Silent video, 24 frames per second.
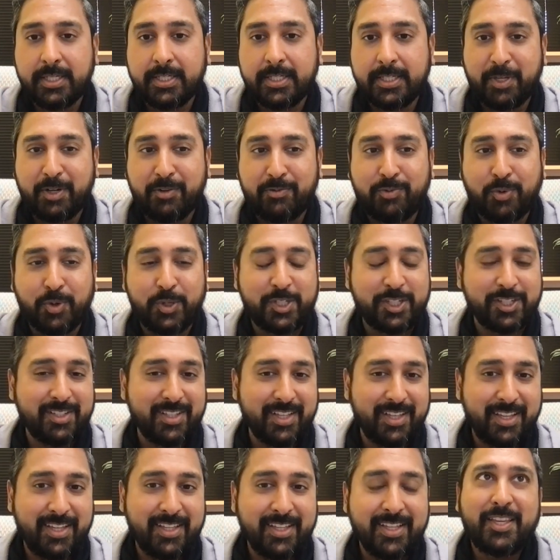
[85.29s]
And
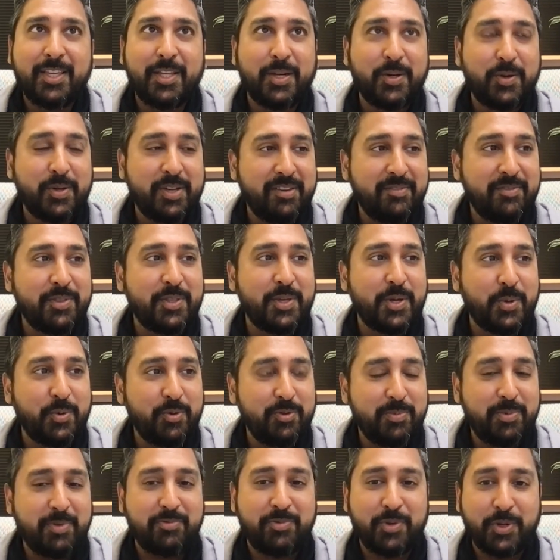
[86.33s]
unfortunately, even though
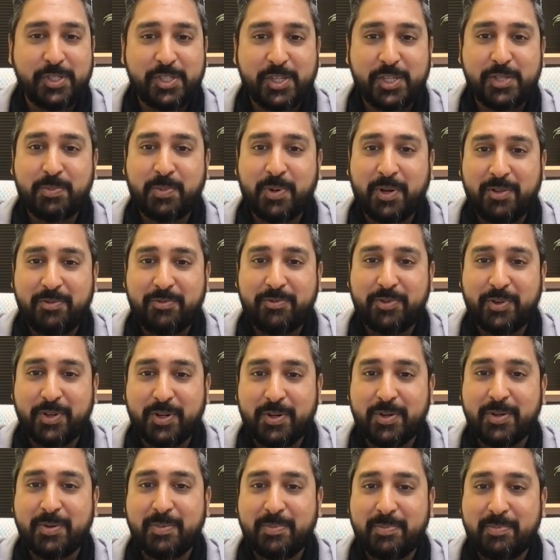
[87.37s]
we've been focusing on this problem
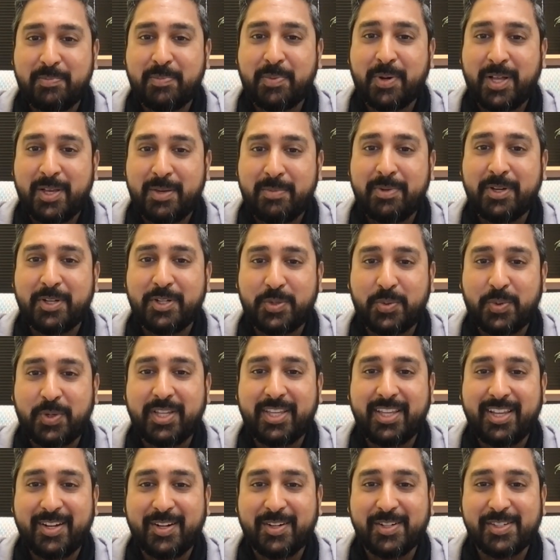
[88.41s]
for probably about 20
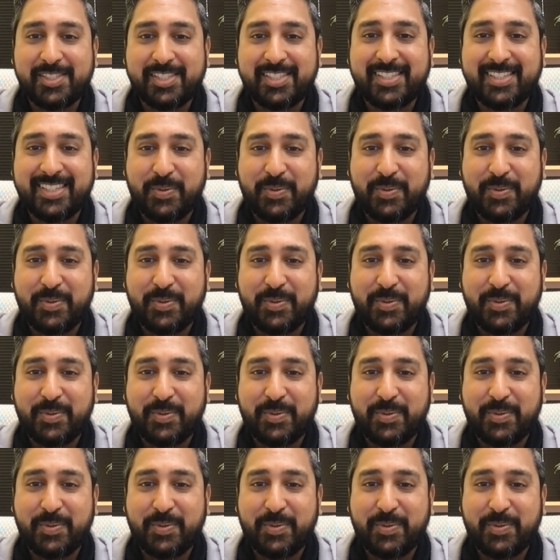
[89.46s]
years,